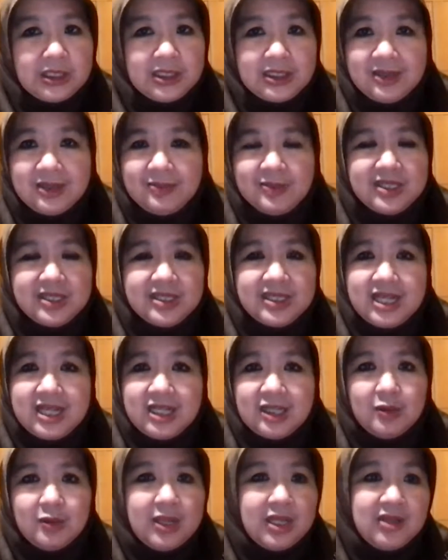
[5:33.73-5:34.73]

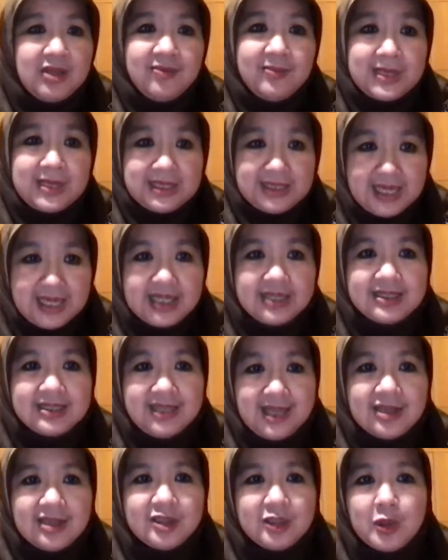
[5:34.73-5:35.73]
30%,
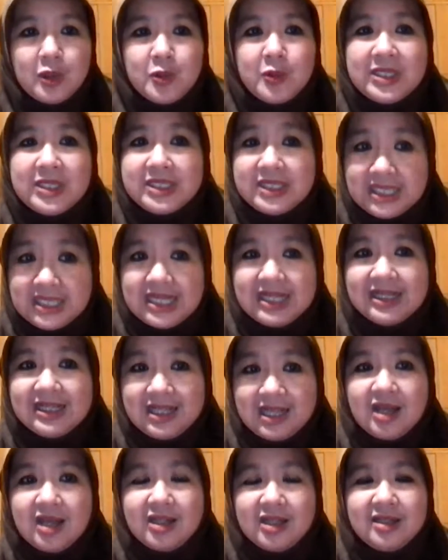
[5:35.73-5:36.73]
20%. Yeah. So we
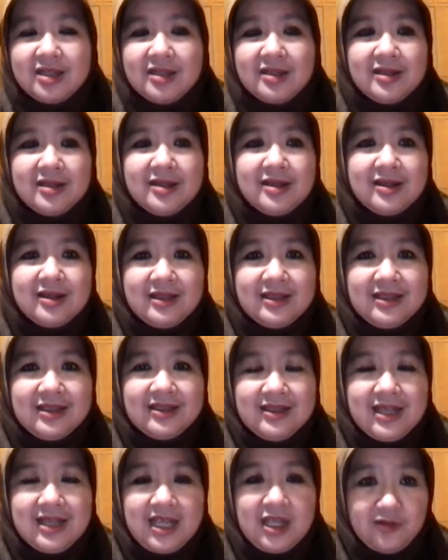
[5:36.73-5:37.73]
still got
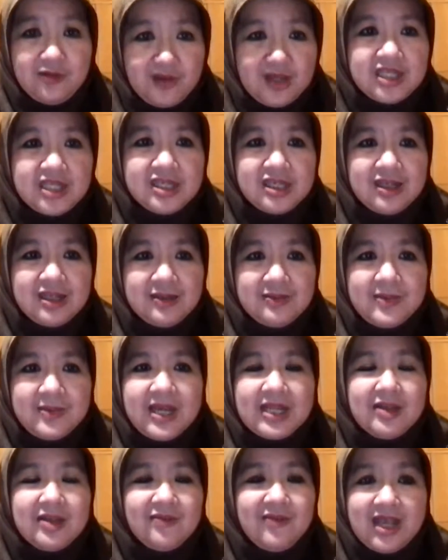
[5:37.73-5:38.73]
the infection,
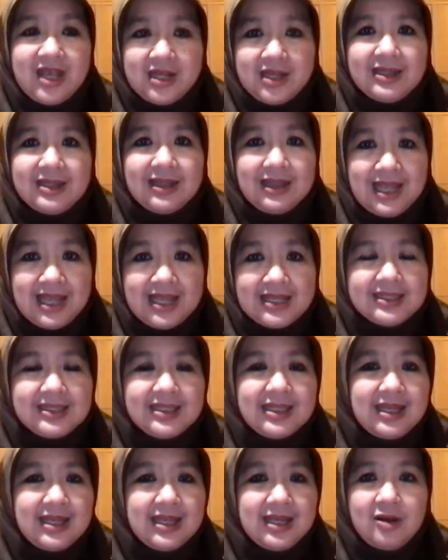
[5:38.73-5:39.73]
but very
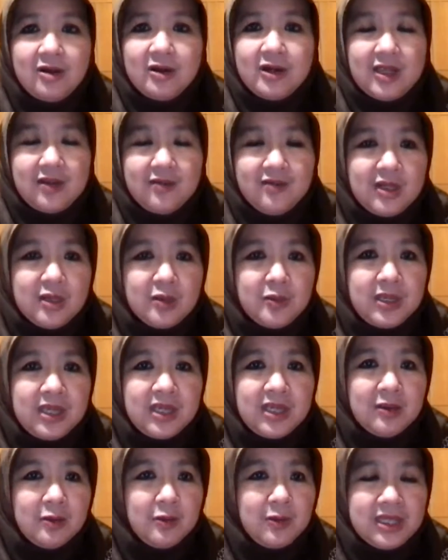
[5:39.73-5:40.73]
less, or even
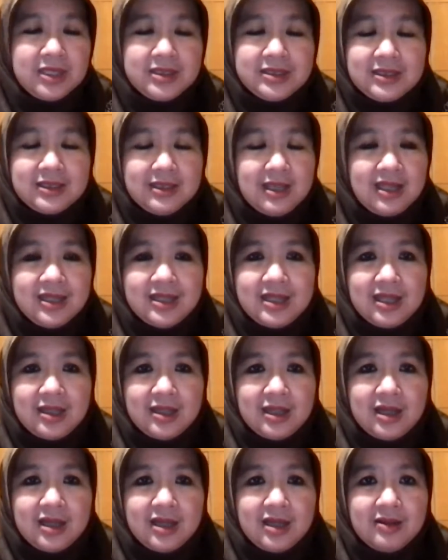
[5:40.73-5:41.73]
we say
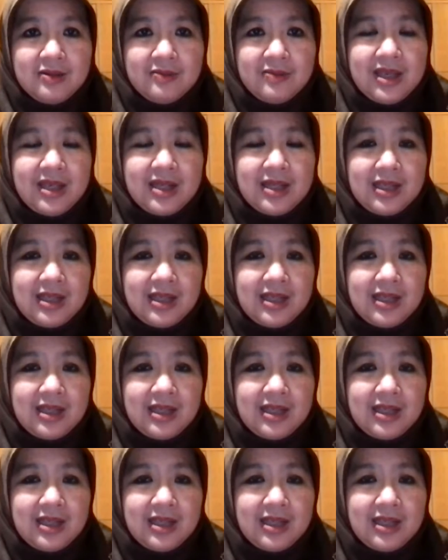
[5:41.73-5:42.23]
that uh,